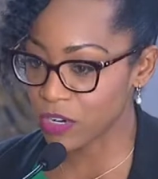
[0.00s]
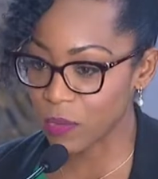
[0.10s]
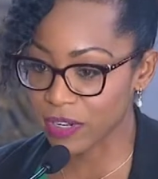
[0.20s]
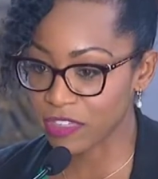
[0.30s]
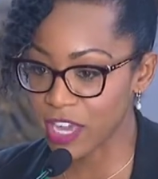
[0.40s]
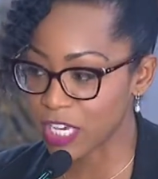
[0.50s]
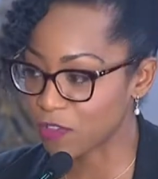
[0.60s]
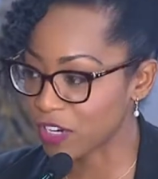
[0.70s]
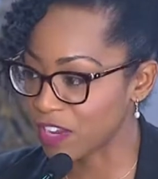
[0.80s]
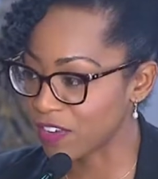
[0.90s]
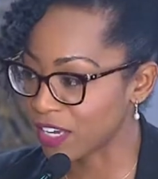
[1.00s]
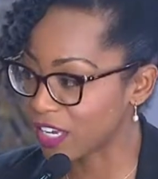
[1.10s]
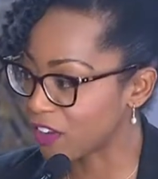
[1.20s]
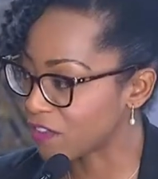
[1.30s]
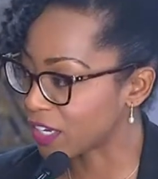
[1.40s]
I want to thank you for giving a
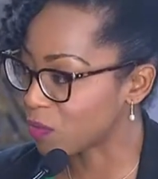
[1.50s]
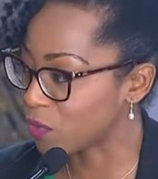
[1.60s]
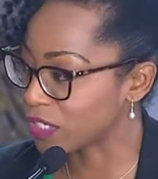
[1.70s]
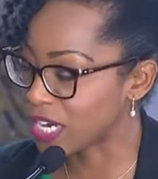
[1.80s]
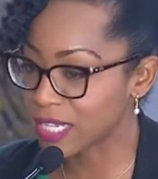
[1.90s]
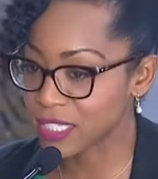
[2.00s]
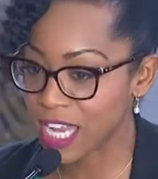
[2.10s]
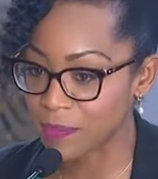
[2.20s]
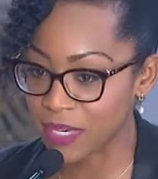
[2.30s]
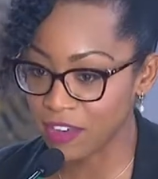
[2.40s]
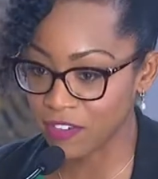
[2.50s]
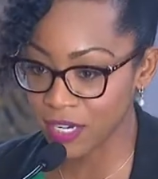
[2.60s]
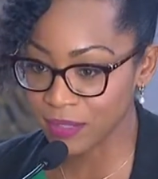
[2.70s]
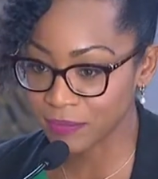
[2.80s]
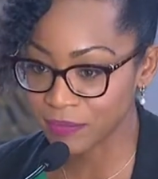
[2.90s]
gift that would not stop
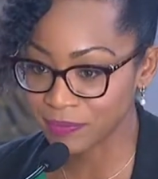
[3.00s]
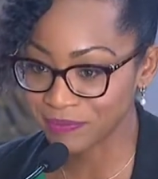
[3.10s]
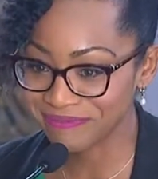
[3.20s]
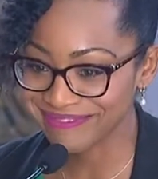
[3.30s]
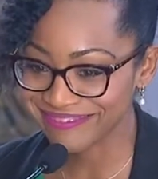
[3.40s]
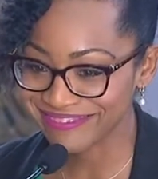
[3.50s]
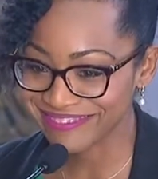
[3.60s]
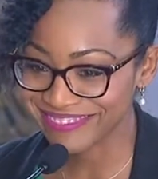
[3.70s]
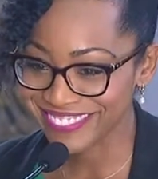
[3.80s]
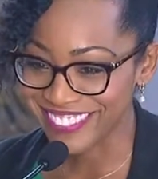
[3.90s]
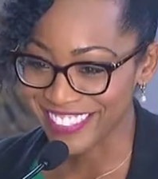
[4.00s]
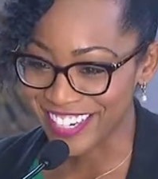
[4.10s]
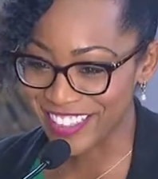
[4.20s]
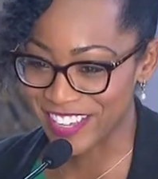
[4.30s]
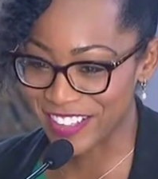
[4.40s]
giving.
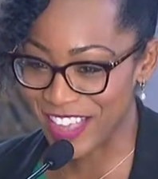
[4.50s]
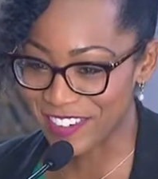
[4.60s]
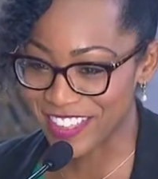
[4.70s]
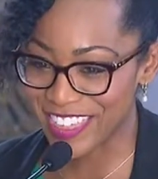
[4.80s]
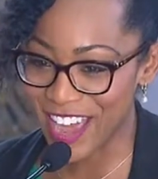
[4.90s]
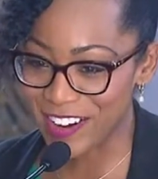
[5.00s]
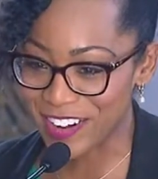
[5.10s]
In the 11th hour